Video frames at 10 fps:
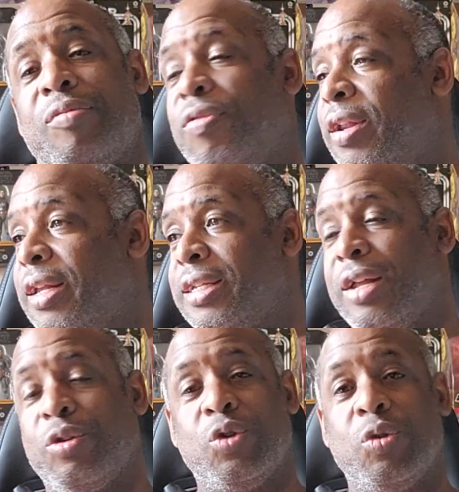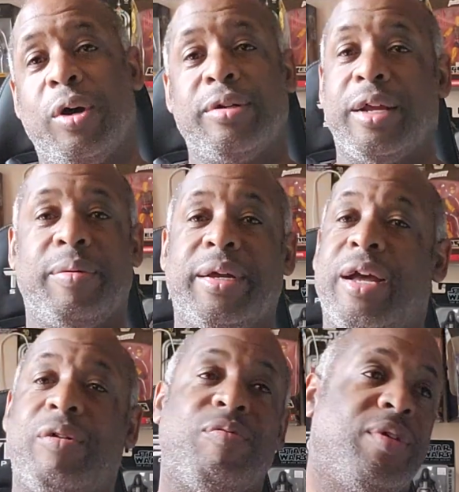Funny thing is, after two hours, I mean,
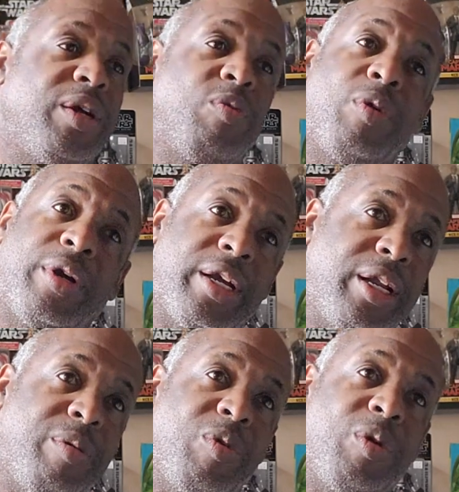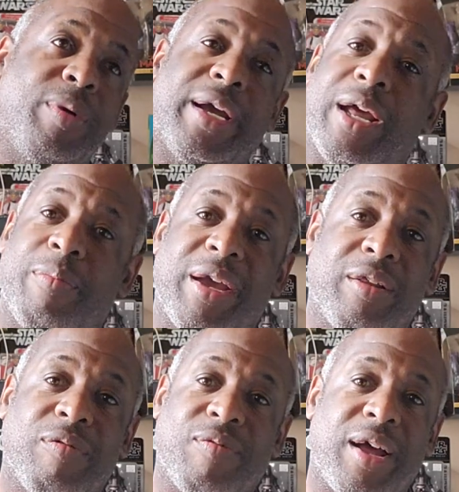I don't feel like working anymore, but I got to make
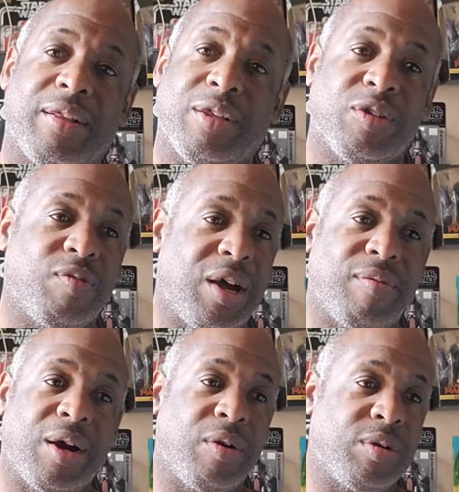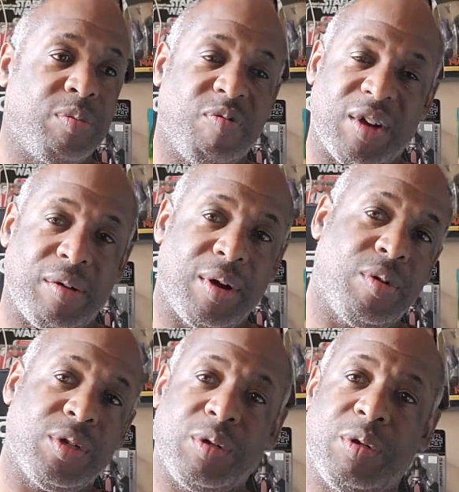it to five, this five hours. Five
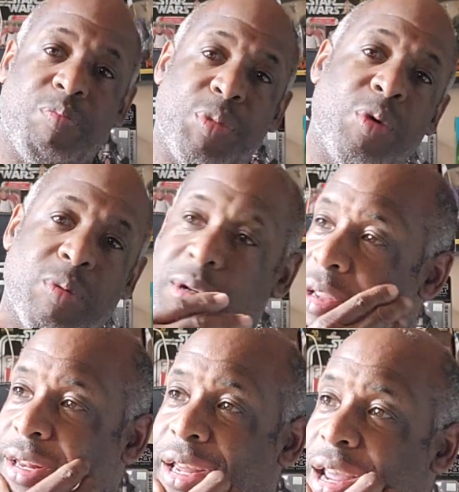hours, boom, in the